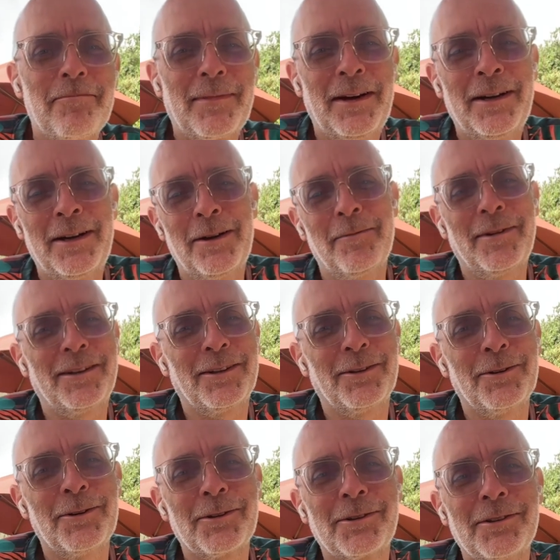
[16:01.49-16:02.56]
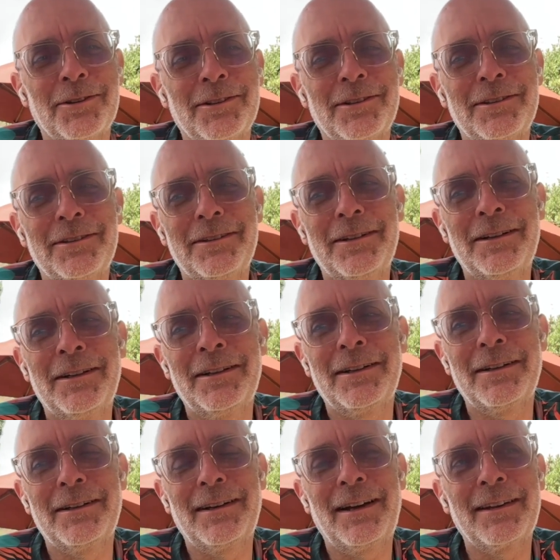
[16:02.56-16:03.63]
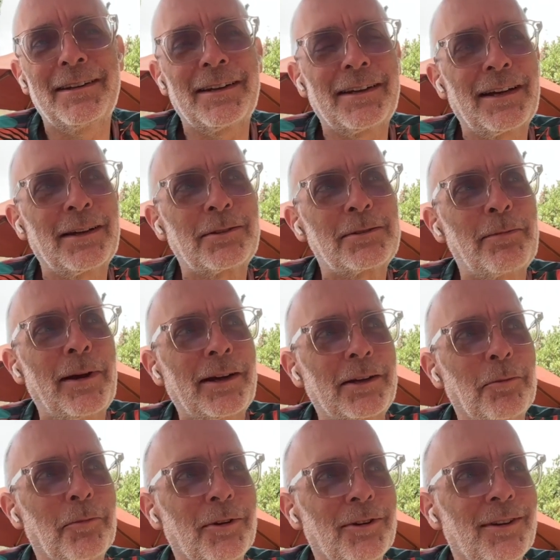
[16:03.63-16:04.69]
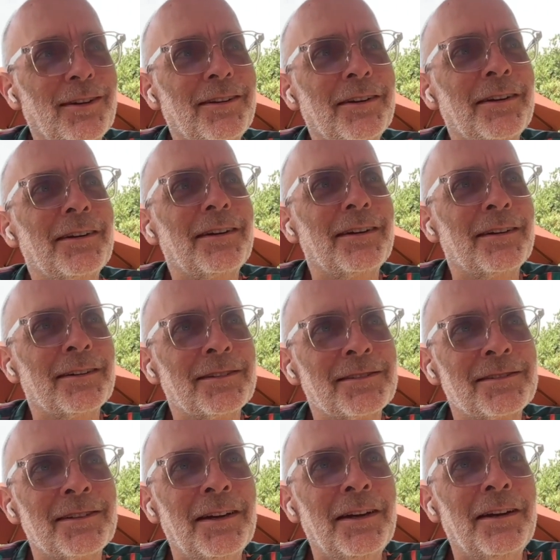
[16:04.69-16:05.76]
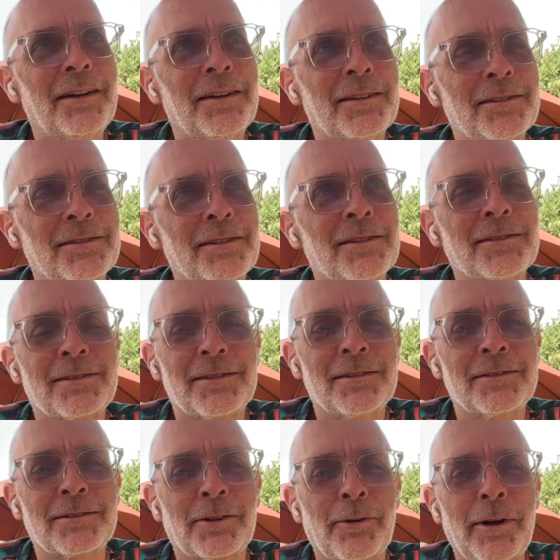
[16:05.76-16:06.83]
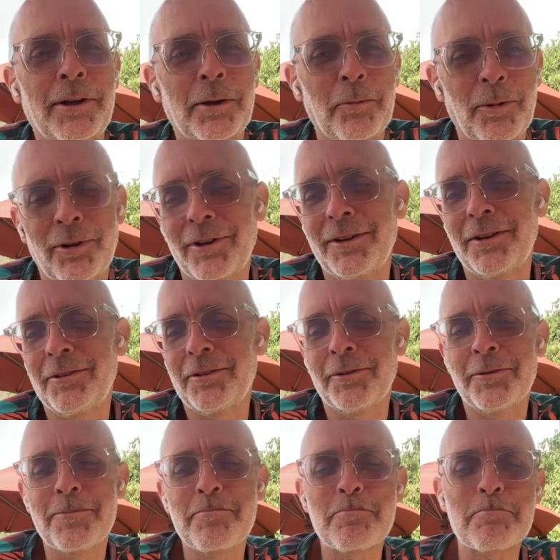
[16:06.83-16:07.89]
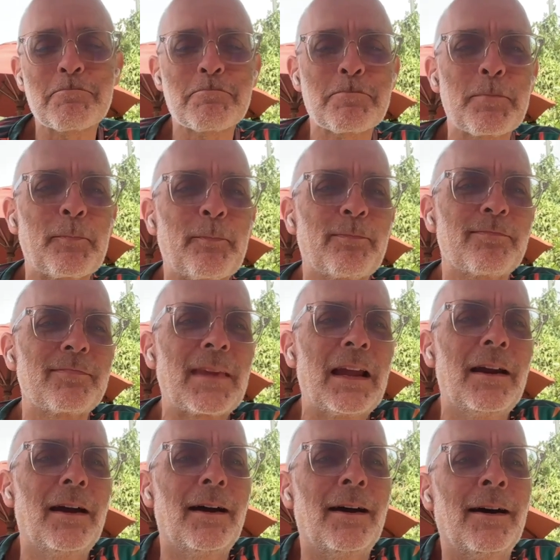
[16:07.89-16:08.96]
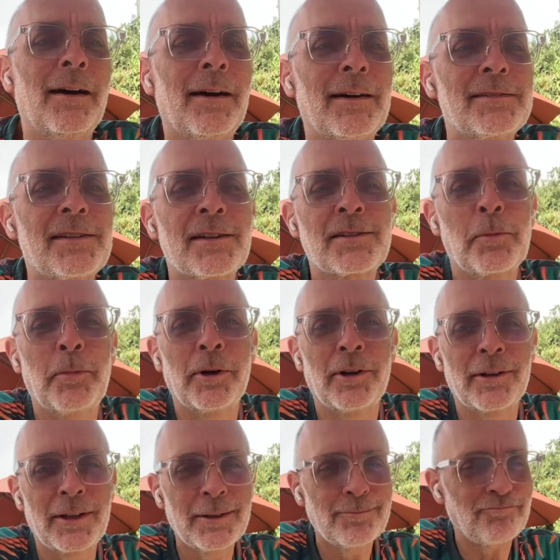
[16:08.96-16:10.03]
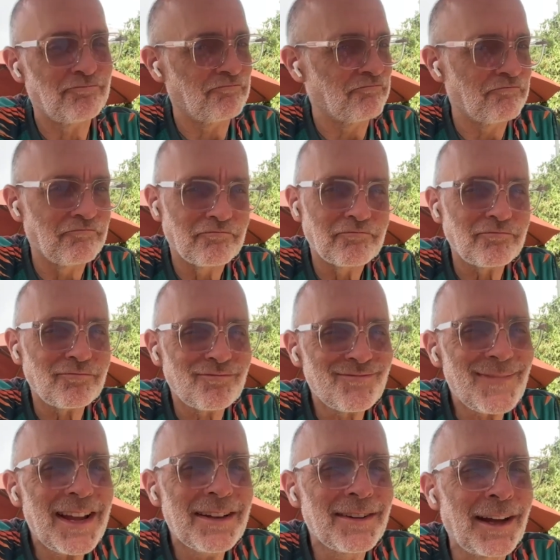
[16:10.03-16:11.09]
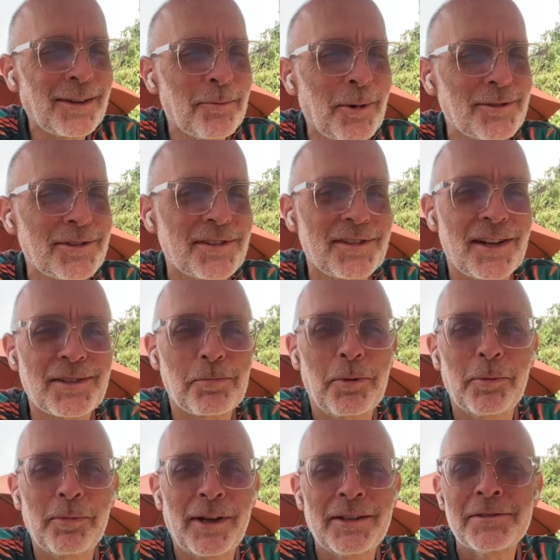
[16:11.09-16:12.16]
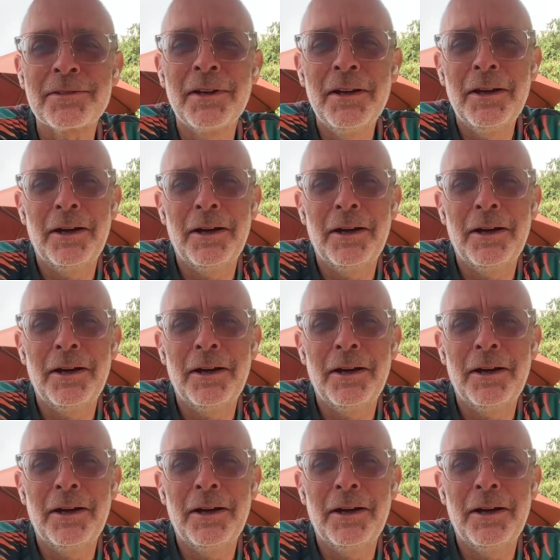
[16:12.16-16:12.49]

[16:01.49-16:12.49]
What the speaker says: And the local, I think, expat community is a great community too. Accessibility, not the most accessible place.